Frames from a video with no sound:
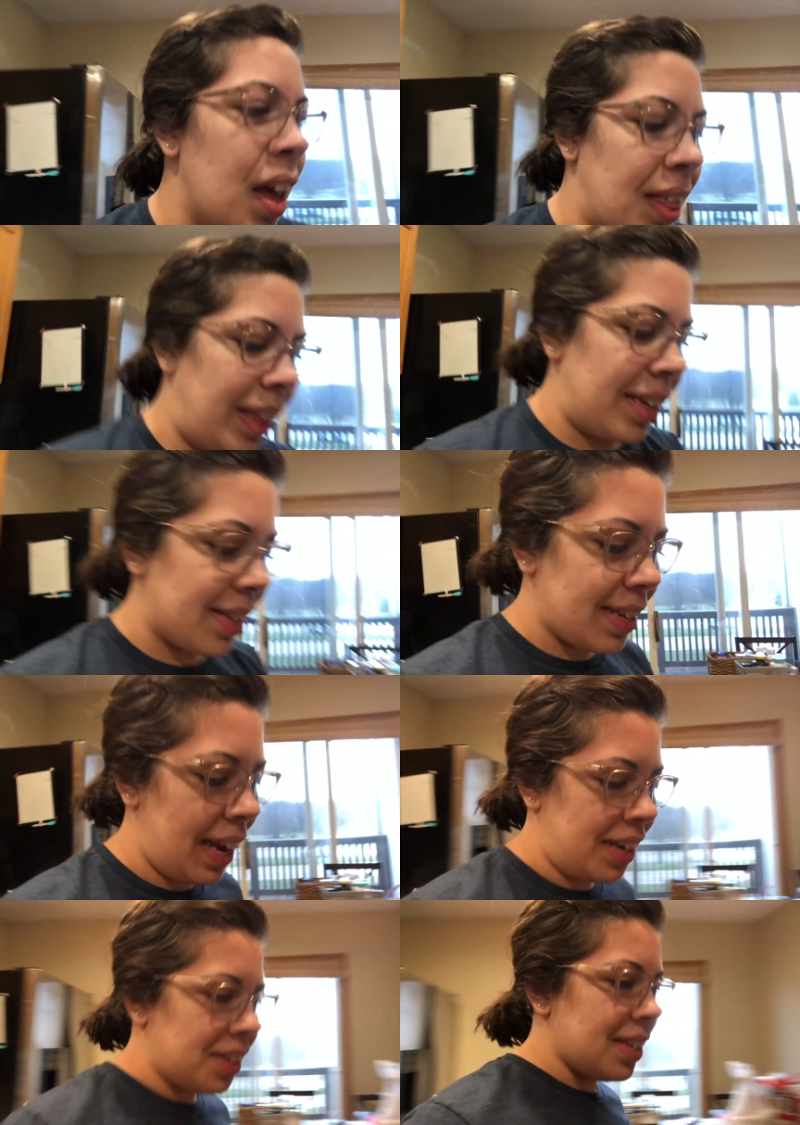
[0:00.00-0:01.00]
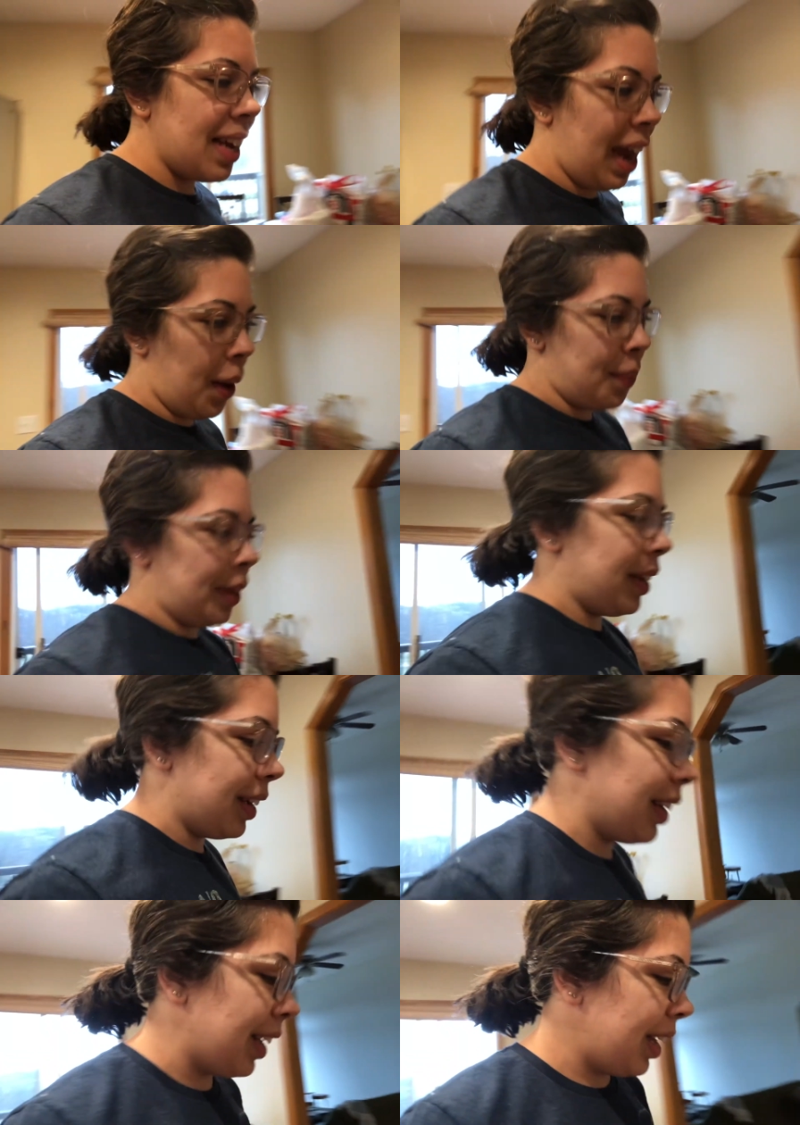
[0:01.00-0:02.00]
This tends to
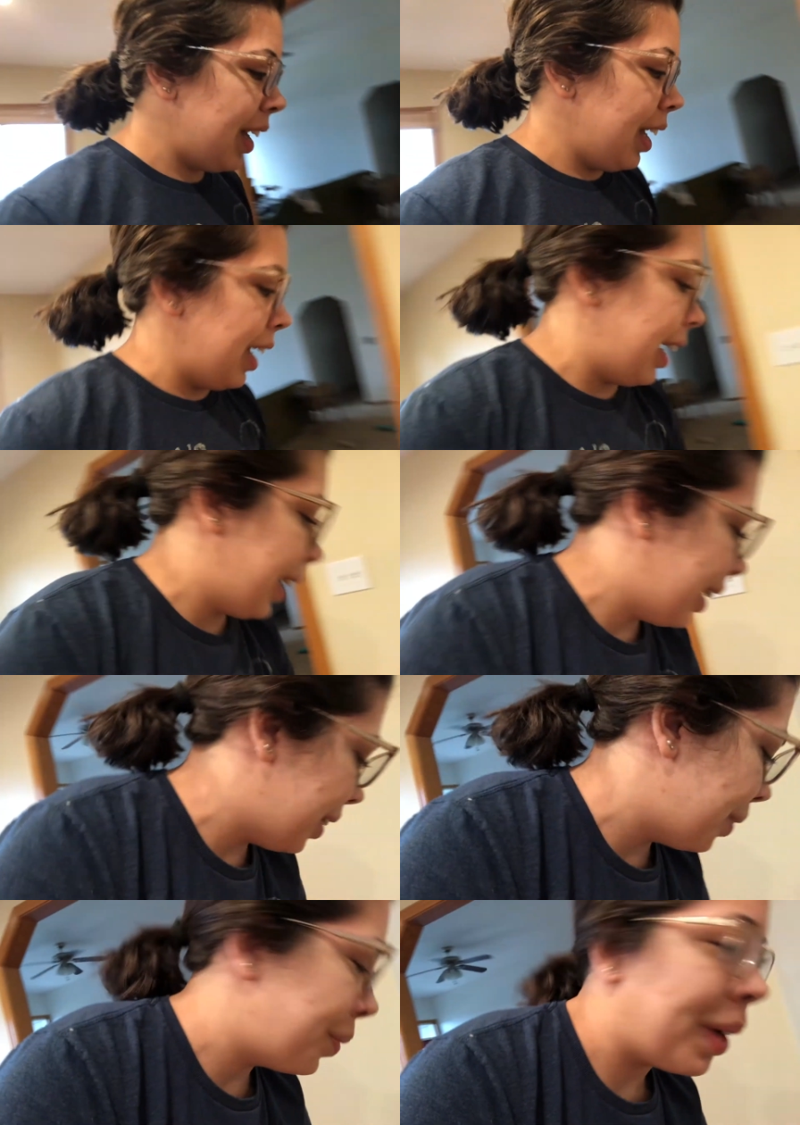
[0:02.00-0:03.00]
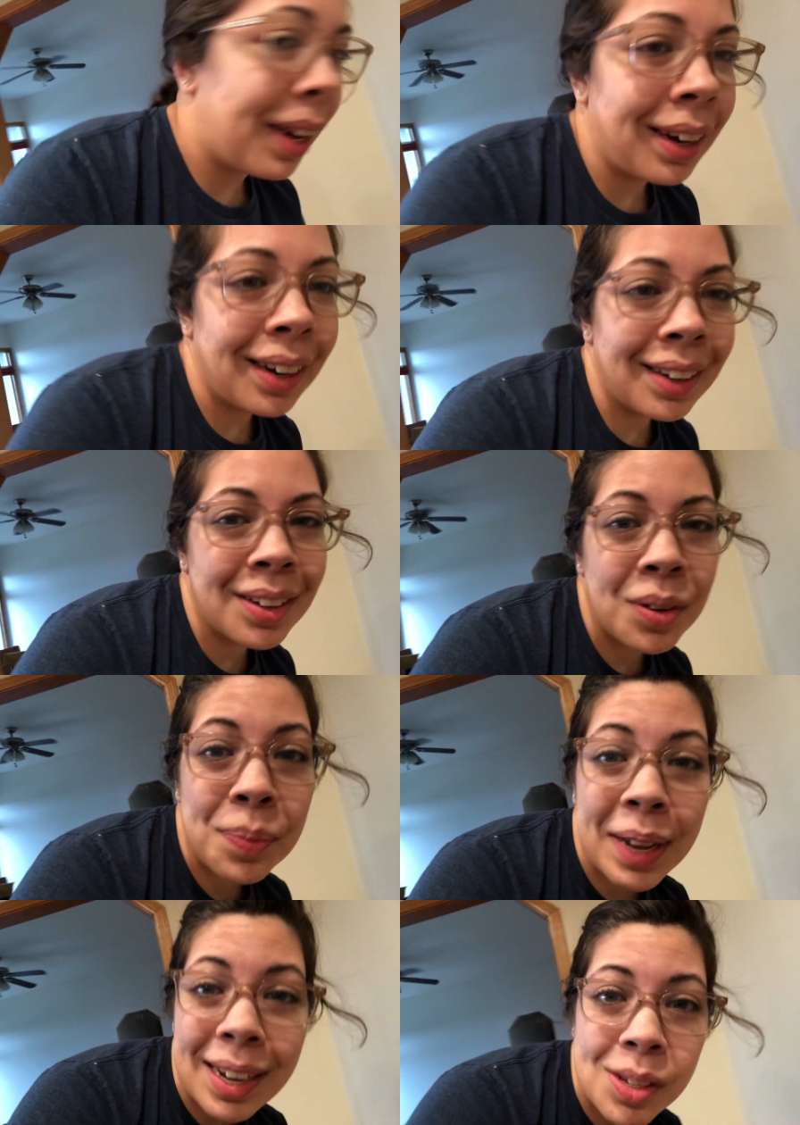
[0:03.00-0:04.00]
happen when
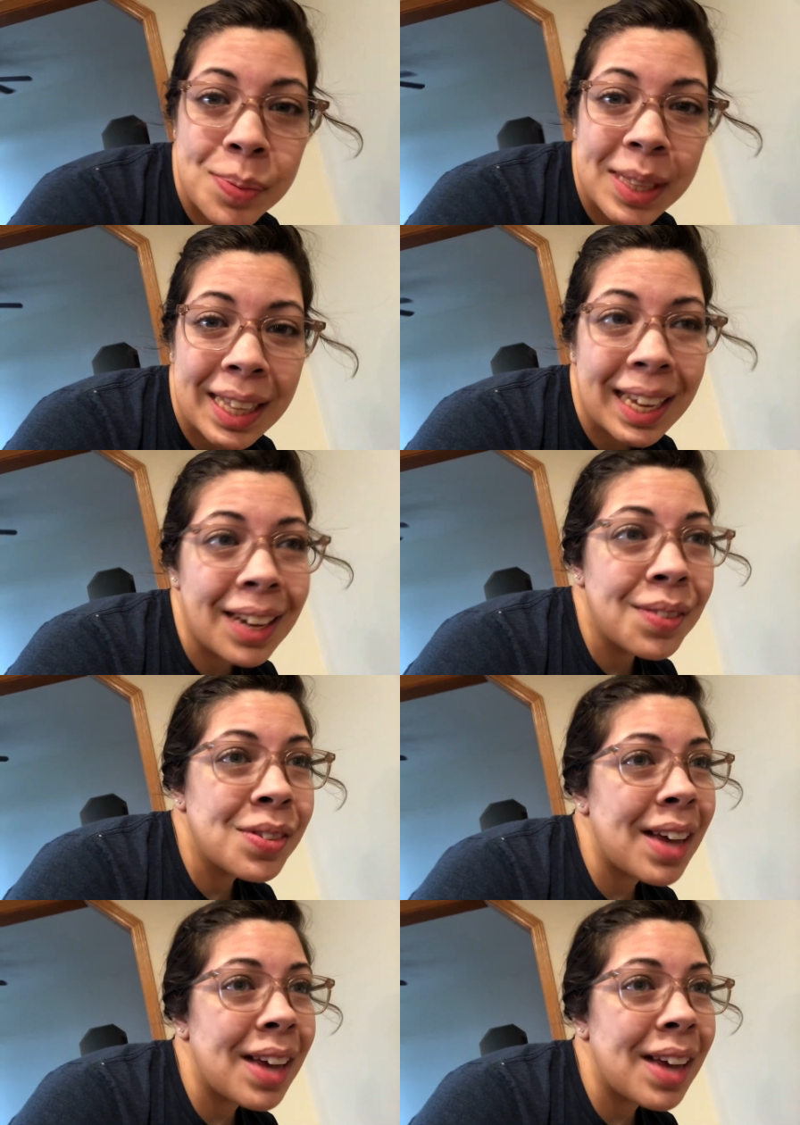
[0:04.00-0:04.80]
my husband leaves.